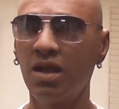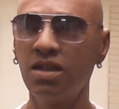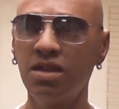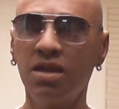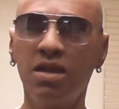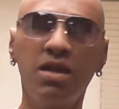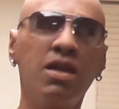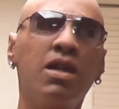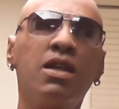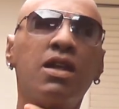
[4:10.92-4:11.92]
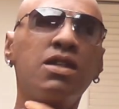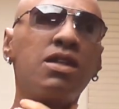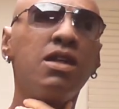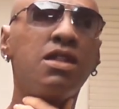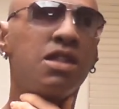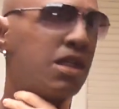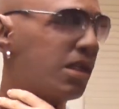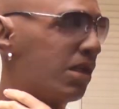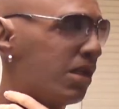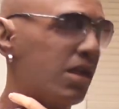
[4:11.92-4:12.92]
mask, and as you can
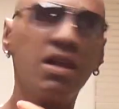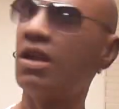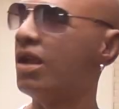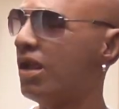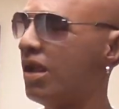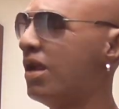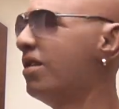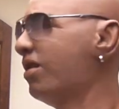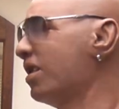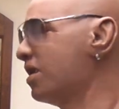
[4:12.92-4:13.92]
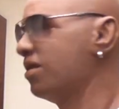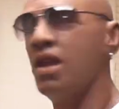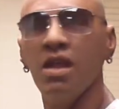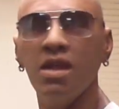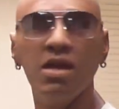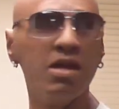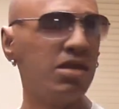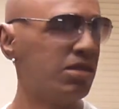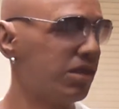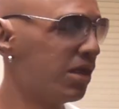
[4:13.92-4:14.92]
see, it fits me
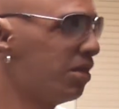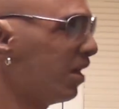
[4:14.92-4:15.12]
pretty